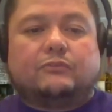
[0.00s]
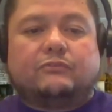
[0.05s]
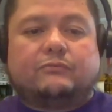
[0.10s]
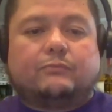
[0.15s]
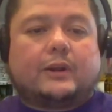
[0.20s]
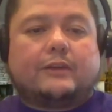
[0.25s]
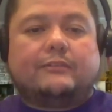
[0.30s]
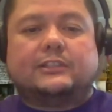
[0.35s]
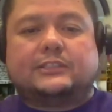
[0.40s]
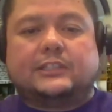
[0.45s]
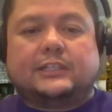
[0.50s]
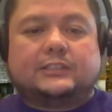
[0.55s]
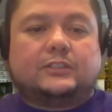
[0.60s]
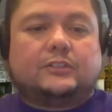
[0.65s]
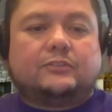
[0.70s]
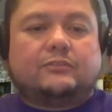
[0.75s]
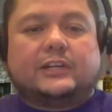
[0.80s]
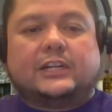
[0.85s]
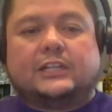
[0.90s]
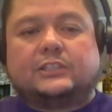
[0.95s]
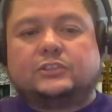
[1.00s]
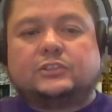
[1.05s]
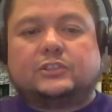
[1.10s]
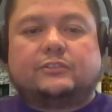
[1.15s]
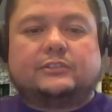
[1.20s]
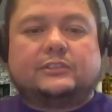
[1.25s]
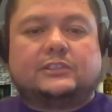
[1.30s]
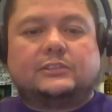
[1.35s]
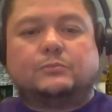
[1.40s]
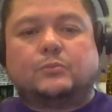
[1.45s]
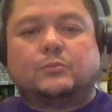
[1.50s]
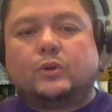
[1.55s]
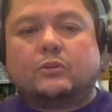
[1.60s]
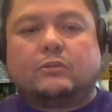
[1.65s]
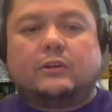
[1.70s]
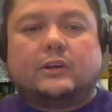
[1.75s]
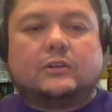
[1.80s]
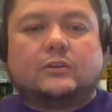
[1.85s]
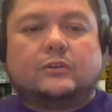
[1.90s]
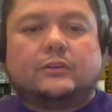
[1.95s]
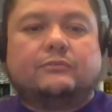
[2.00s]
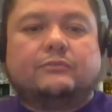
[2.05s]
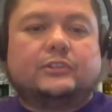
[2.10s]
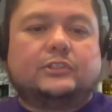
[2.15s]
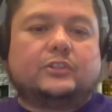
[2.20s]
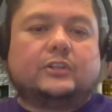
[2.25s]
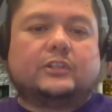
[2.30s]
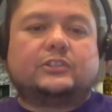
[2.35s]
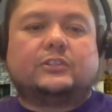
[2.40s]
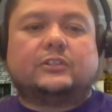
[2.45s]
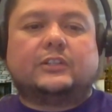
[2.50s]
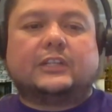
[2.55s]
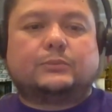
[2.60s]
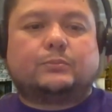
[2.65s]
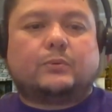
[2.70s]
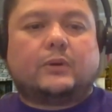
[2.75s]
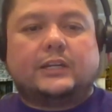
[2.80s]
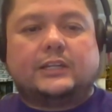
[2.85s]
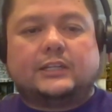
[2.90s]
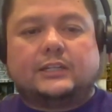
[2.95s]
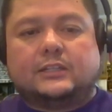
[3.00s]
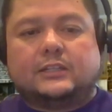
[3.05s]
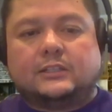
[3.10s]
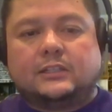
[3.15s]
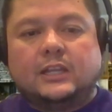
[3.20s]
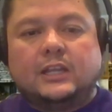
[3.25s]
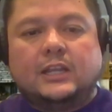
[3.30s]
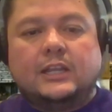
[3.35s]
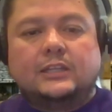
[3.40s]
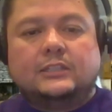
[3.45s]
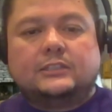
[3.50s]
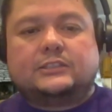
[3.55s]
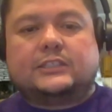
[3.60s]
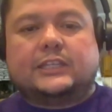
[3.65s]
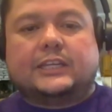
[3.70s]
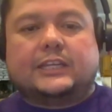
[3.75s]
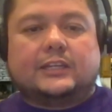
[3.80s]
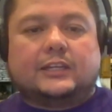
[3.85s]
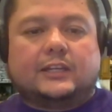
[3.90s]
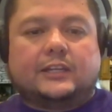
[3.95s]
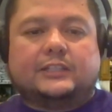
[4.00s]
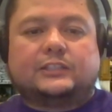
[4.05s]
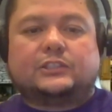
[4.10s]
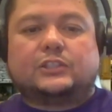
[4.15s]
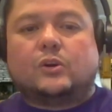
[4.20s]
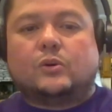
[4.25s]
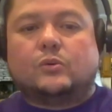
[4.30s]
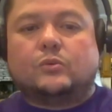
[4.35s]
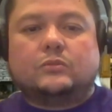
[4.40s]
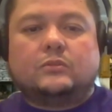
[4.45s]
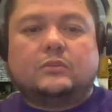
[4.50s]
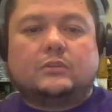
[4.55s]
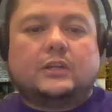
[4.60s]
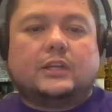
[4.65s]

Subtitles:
private sector, financial services, more critical infrastructure, that's probably going to stay on its own